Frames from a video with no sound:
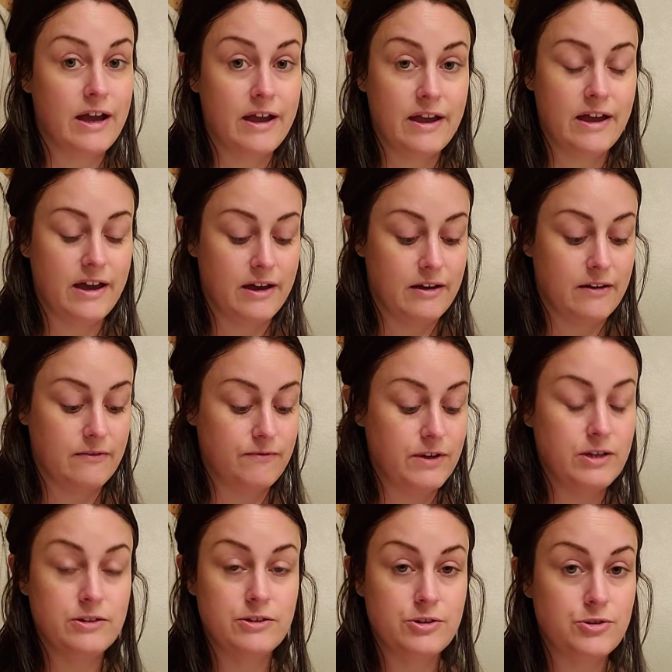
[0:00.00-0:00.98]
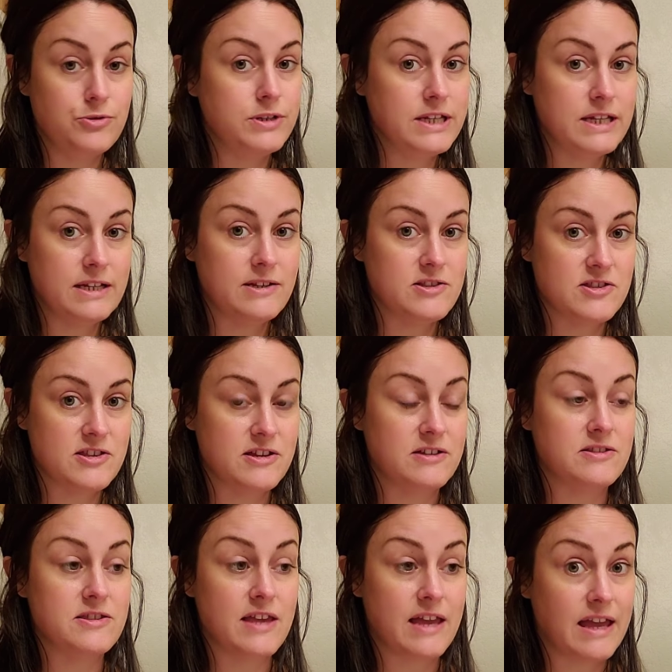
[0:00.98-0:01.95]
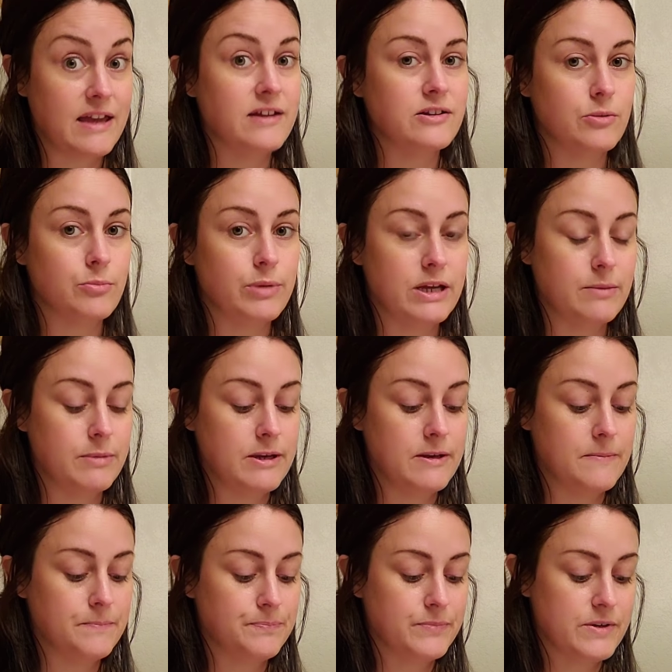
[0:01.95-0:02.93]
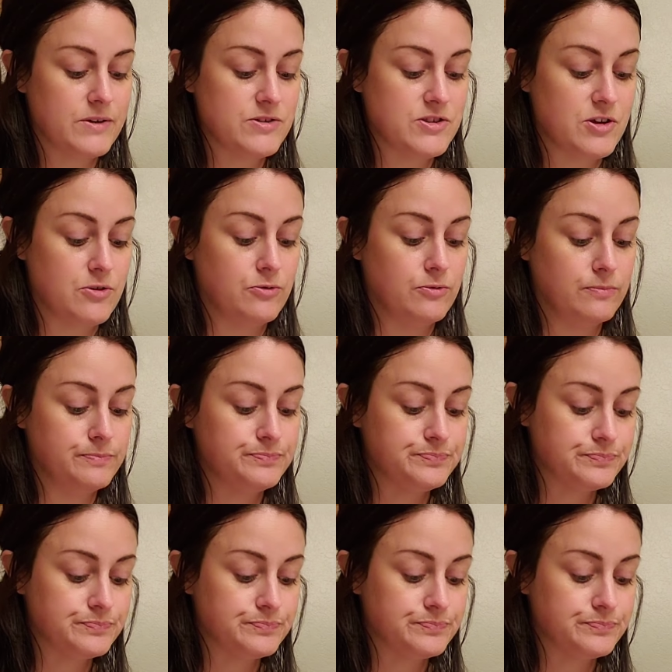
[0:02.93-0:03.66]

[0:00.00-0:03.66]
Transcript: I have two teen sons and a baby. So